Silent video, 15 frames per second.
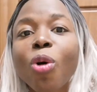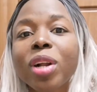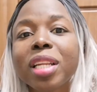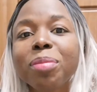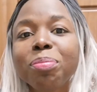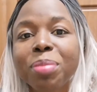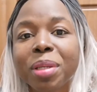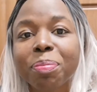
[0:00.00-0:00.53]

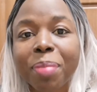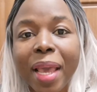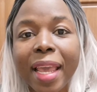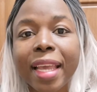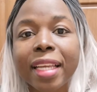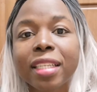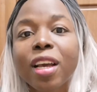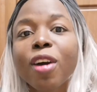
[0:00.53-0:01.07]
only be
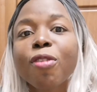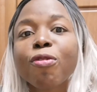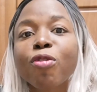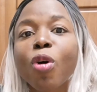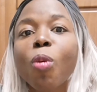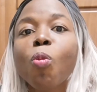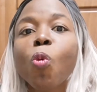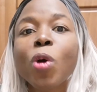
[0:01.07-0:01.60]
paid
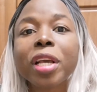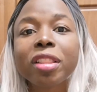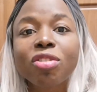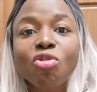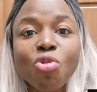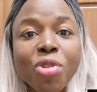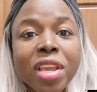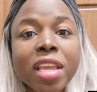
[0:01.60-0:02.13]
from week
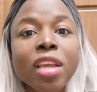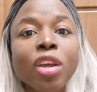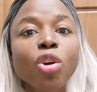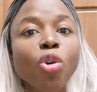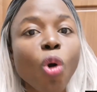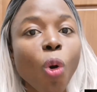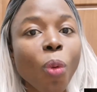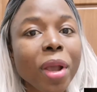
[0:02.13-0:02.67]
3
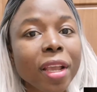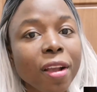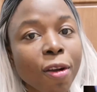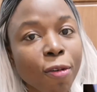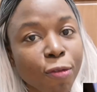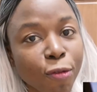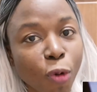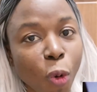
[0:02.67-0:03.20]
going
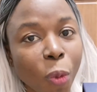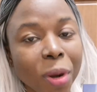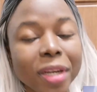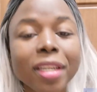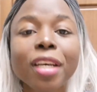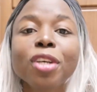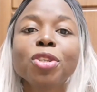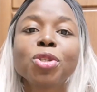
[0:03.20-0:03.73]
forward.
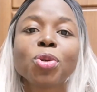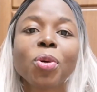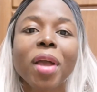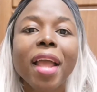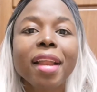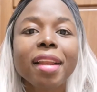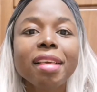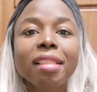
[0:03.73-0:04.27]
So
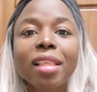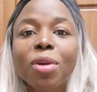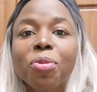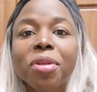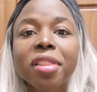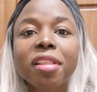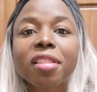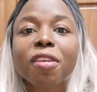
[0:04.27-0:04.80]
anything
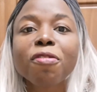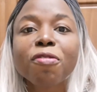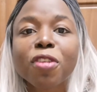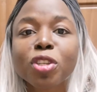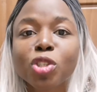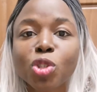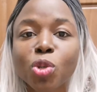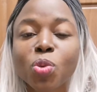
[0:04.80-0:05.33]
within the
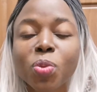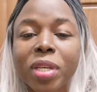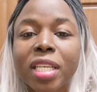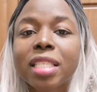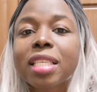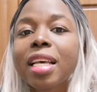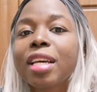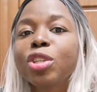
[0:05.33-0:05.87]
first 2
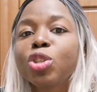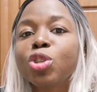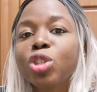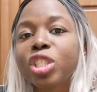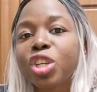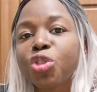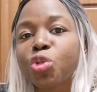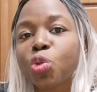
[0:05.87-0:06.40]
weeks,
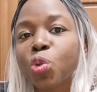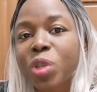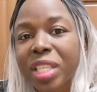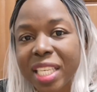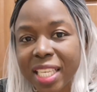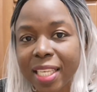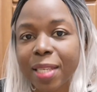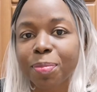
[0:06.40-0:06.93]
Tutoroo
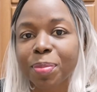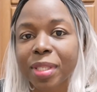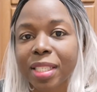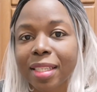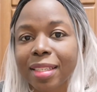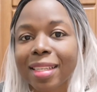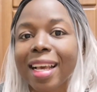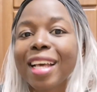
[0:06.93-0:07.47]
keeps
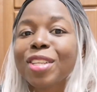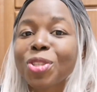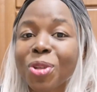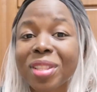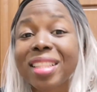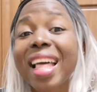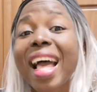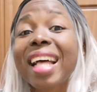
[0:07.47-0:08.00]
it. So
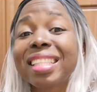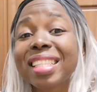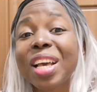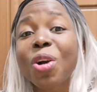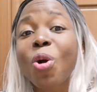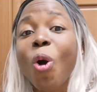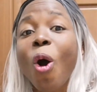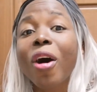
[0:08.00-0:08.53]
that's a
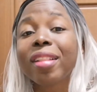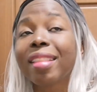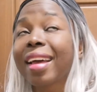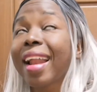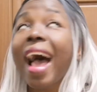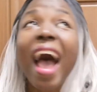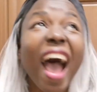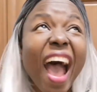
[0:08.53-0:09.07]
con
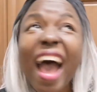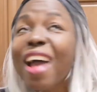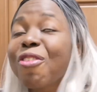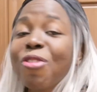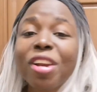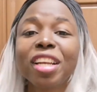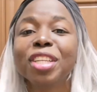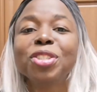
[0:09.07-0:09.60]
that I
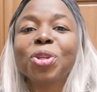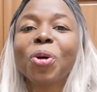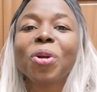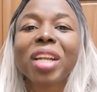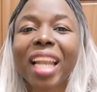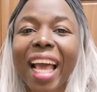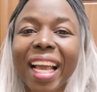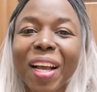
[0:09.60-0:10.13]
really
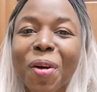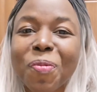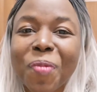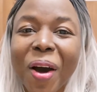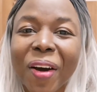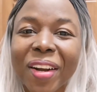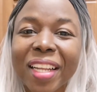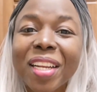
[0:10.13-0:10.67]
don't like
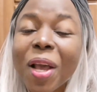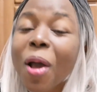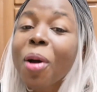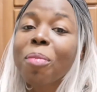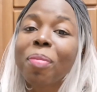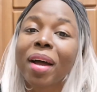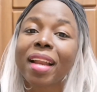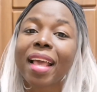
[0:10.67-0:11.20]
about it, but